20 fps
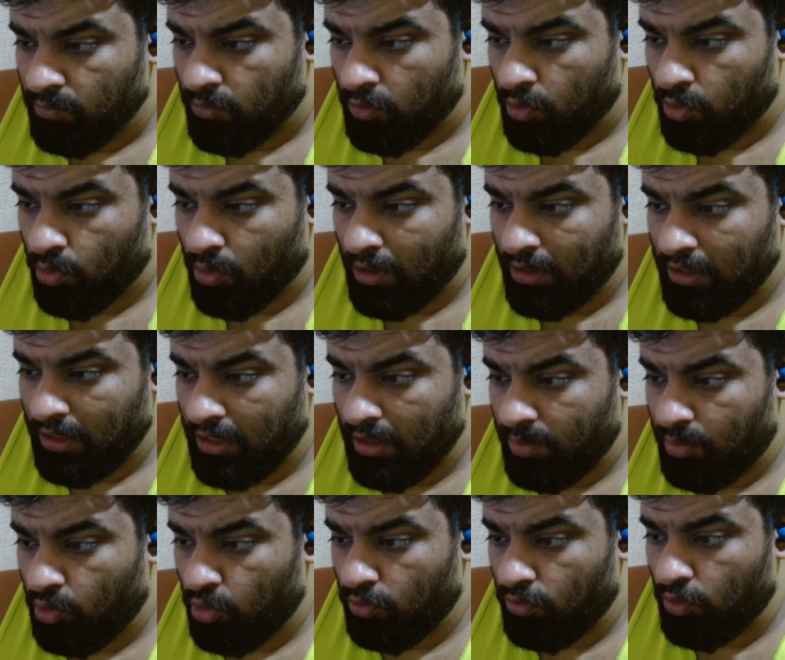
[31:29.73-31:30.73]
One thing he
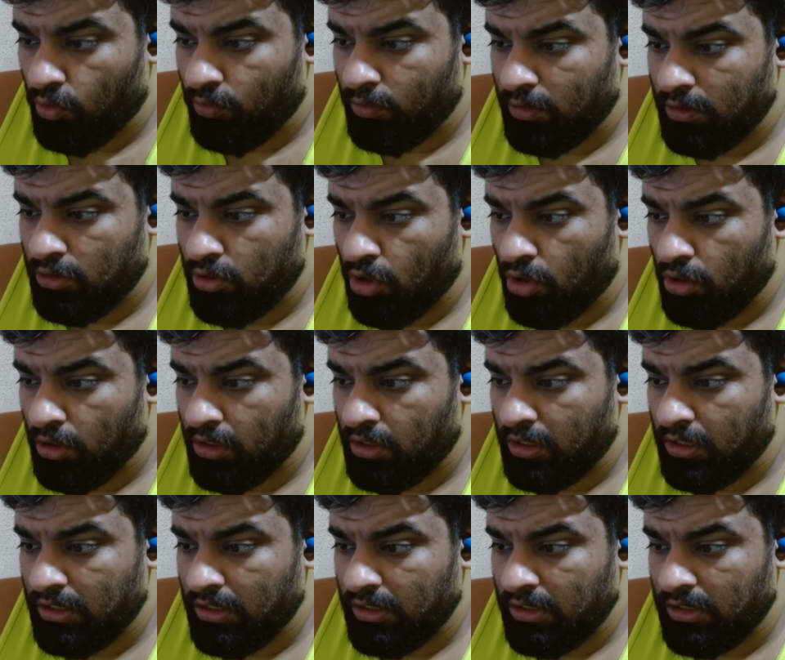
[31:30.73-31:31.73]
proved over his long
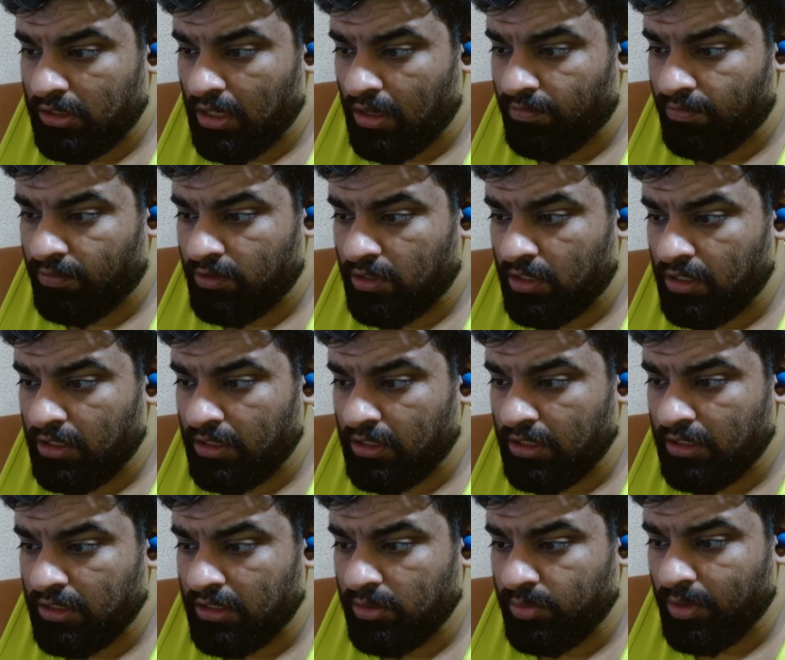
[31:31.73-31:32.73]
career is selfish and he
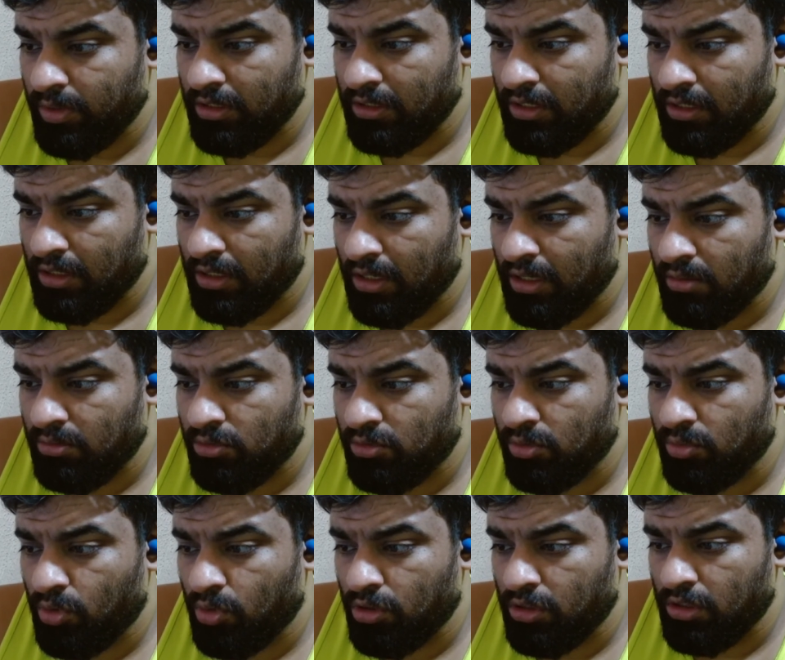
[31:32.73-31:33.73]
thinks he's bigger than clubs
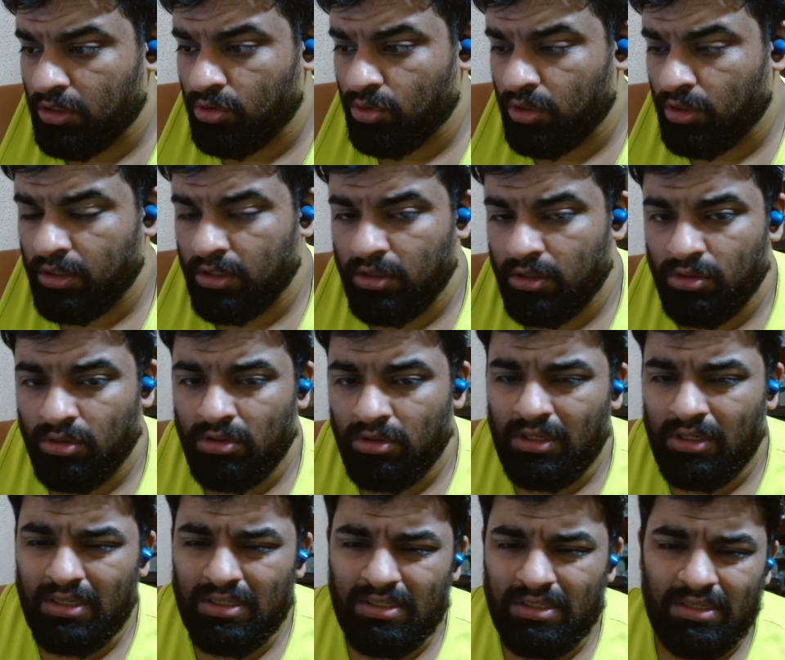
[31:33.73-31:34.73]
with more than 200 euro.
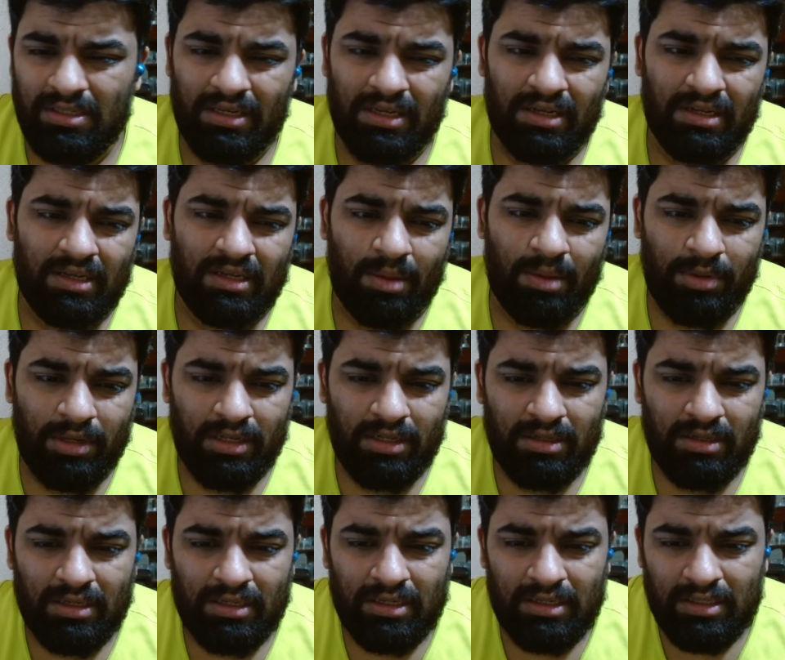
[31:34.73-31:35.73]
Listen, yeah, I
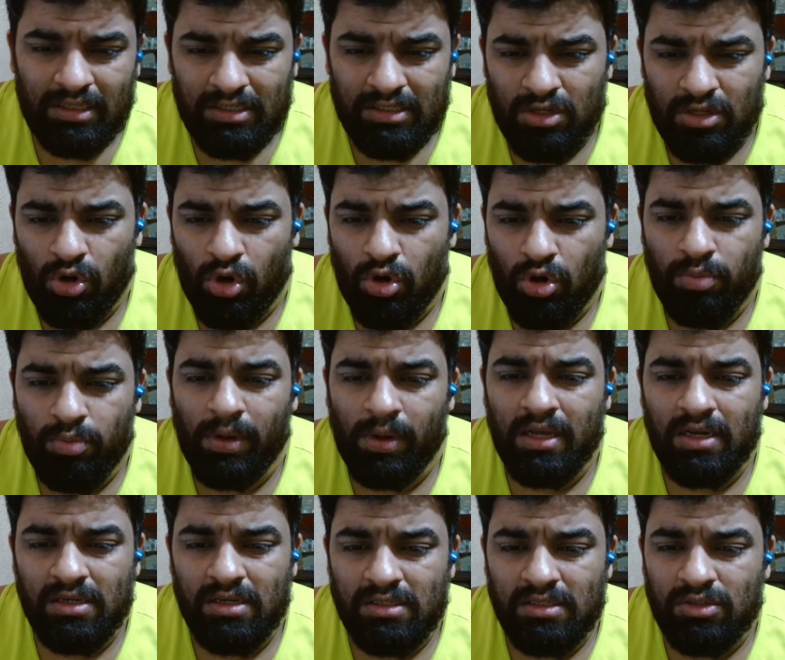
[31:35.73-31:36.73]
mean, there's a lot of
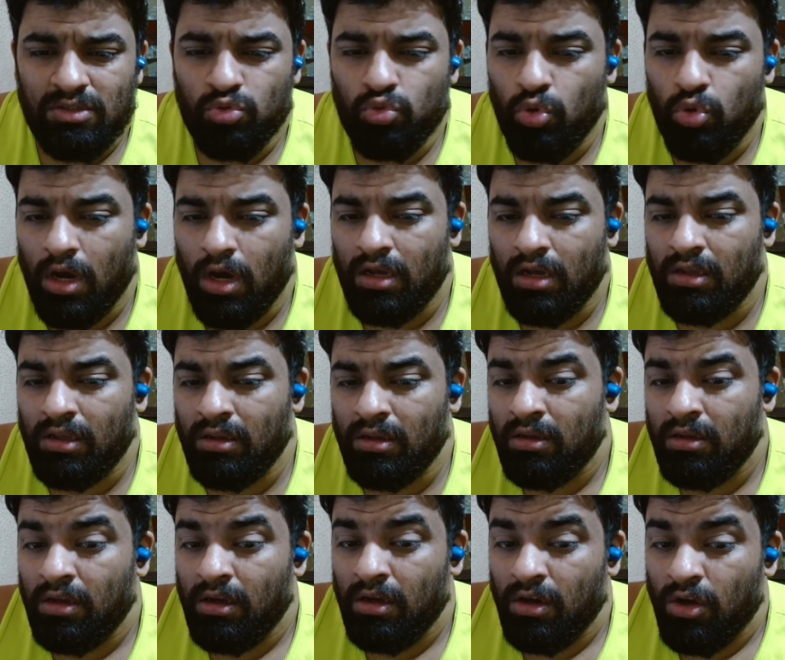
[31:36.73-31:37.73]
players who are
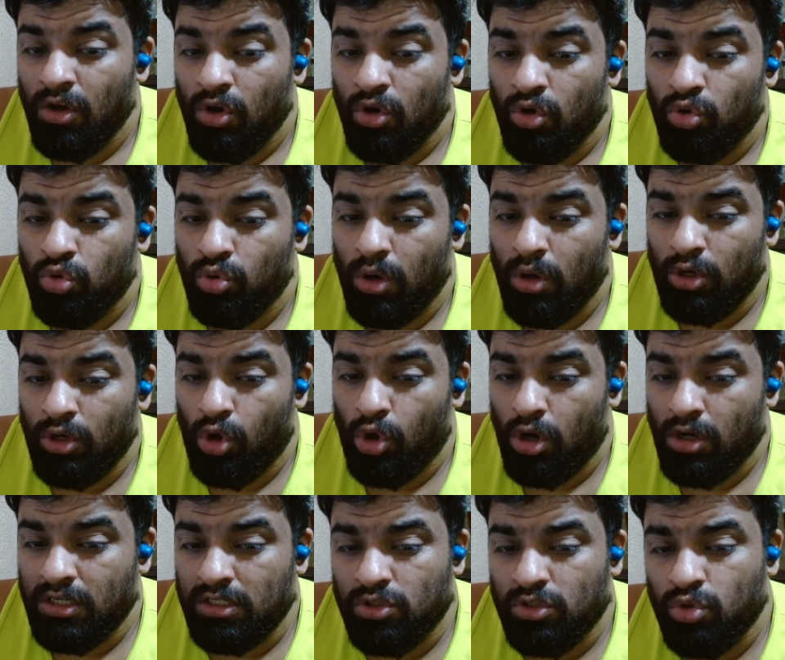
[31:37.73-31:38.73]

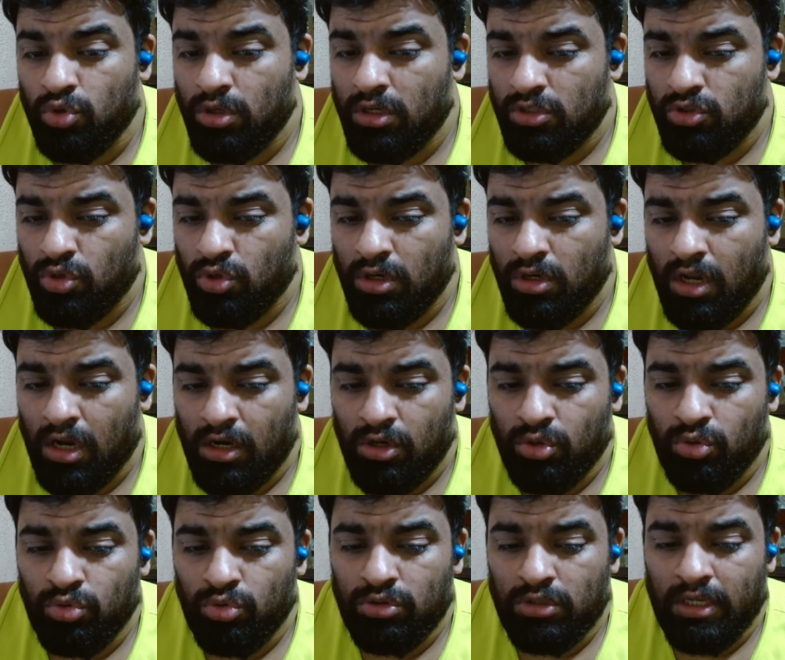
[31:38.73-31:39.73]
not as good as
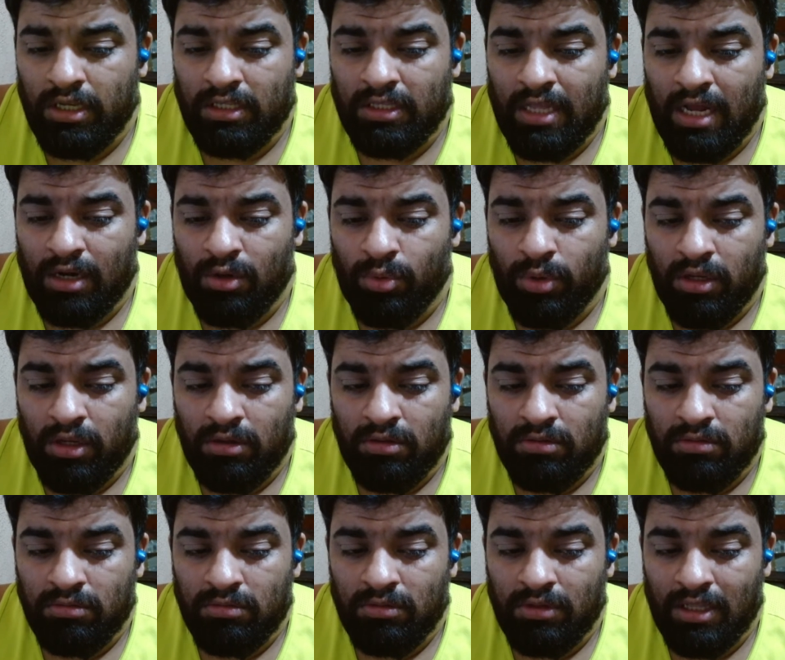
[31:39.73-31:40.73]
Ronaldo who think that way.
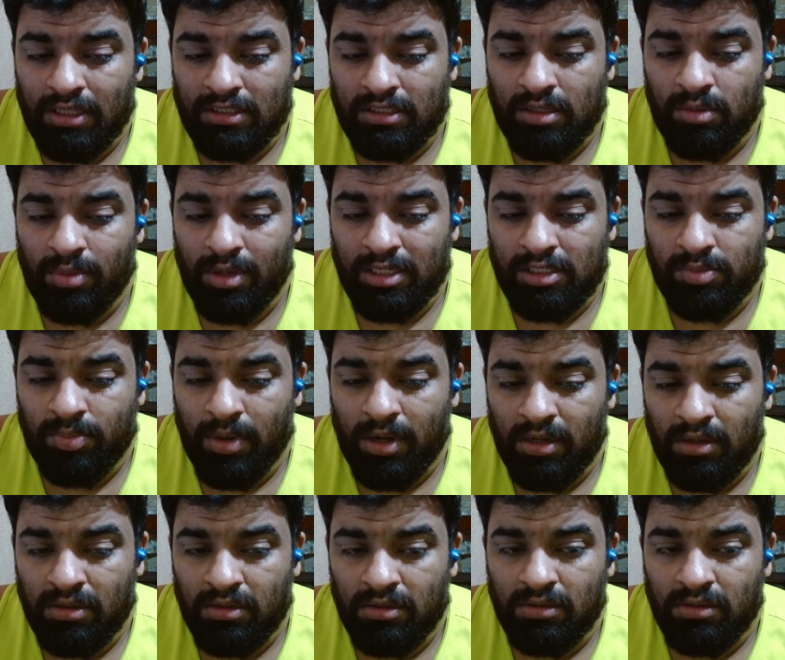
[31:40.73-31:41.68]
That's the best part.